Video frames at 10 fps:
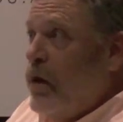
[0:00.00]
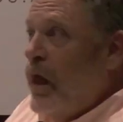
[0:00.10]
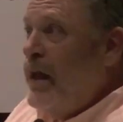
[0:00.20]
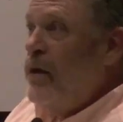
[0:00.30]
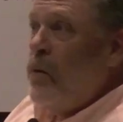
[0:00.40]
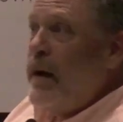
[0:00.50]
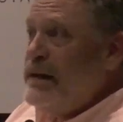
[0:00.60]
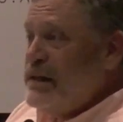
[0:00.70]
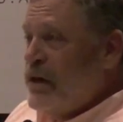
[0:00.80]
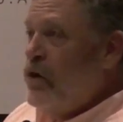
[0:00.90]
and in a way
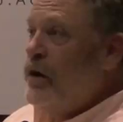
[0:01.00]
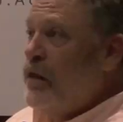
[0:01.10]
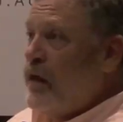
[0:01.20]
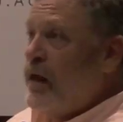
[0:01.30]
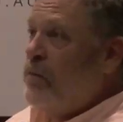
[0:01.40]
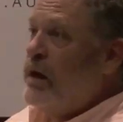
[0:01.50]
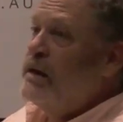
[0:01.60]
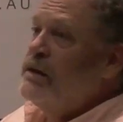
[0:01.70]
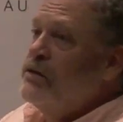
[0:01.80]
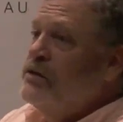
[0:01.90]
it's a good thing
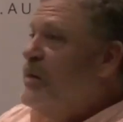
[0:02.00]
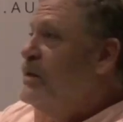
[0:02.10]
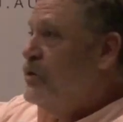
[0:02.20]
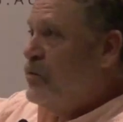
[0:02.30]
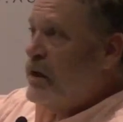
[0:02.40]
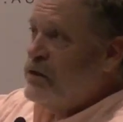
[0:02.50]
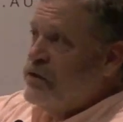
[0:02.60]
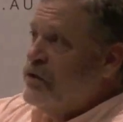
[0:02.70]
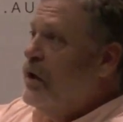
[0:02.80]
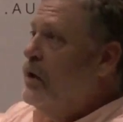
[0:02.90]
because there's been too
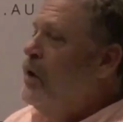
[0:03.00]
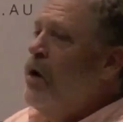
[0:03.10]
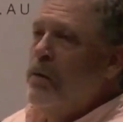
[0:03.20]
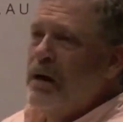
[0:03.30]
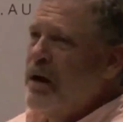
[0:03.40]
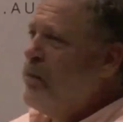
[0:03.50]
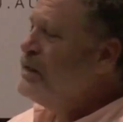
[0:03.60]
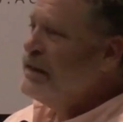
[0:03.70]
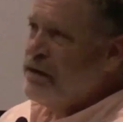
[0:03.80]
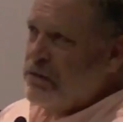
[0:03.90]
much, you know, up
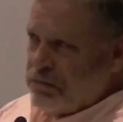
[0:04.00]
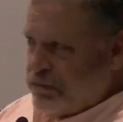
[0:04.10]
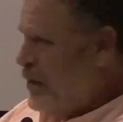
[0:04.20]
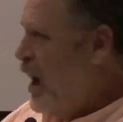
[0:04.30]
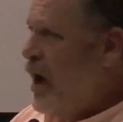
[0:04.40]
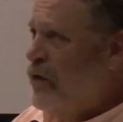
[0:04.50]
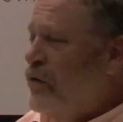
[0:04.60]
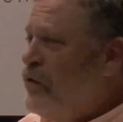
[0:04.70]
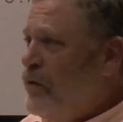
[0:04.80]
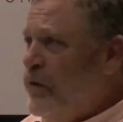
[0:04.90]
until one
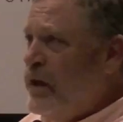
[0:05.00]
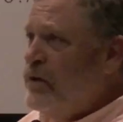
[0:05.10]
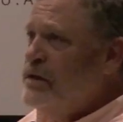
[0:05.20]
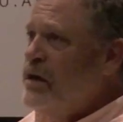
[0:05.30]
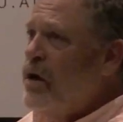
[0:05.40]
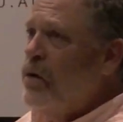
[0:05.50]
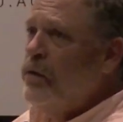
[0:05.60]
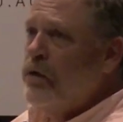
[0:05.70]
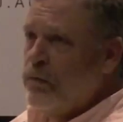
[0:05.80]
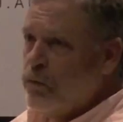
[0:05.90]
hundred fifty years
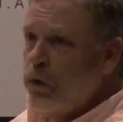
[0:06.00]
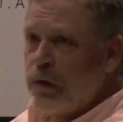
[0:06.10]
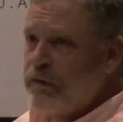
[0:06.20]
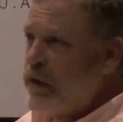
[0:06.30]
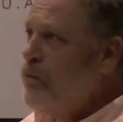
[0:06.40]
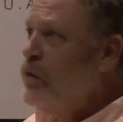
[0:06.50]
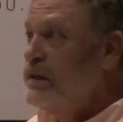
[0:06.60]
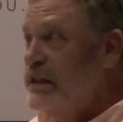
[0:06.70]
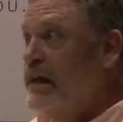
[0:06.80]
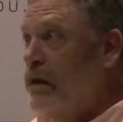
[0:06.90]
ago the rule of thumb
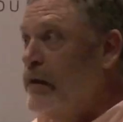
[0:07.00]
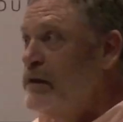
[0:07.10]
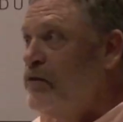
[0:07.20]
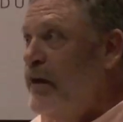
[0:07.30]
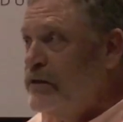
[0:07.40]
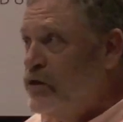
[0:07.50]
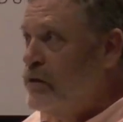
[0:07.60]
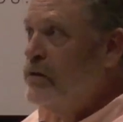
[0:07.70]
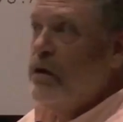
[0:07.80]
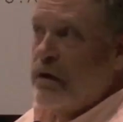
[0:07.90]
was kill the
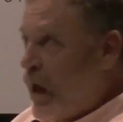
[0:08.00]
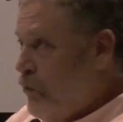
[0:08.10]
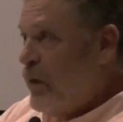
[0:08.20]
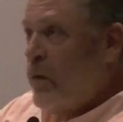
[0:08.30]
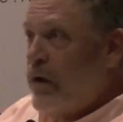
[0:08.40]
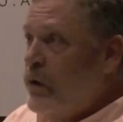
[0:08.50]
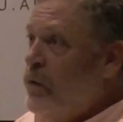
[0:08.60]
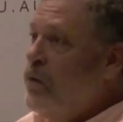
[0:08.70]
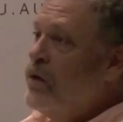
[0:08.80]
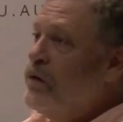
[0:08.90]
stranger everywhere in
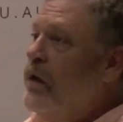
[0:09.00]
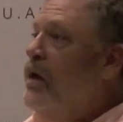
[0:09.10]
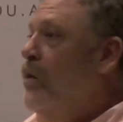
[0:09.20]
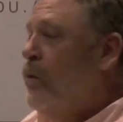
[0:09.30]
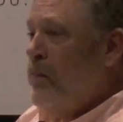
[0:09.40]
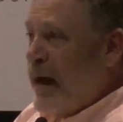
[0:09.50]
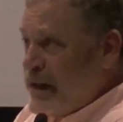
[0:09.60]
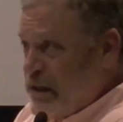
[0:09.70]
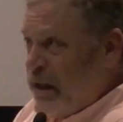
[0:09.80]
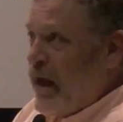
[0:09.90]
the world. We're
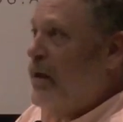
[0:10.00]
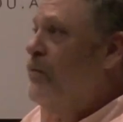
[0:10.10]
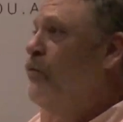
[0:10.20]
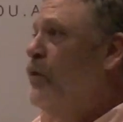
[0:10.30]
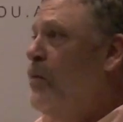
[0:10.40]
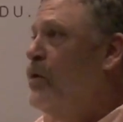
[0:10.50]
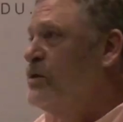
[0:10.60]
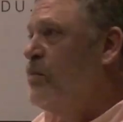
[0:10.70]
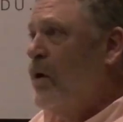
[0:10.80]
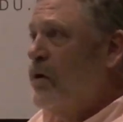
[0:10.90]
past that for the
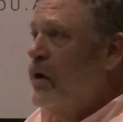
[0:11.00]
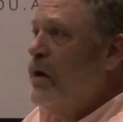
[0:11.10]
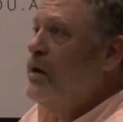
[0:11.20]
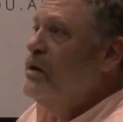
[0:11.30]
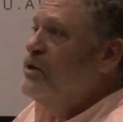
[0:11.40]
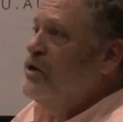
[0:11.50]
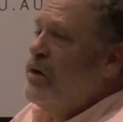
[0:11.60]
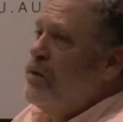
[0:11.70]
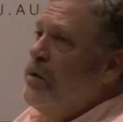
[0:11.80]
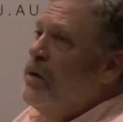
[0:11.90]
most part.
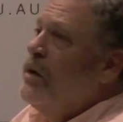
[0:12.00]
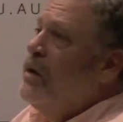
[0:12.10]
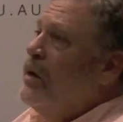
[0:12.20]
So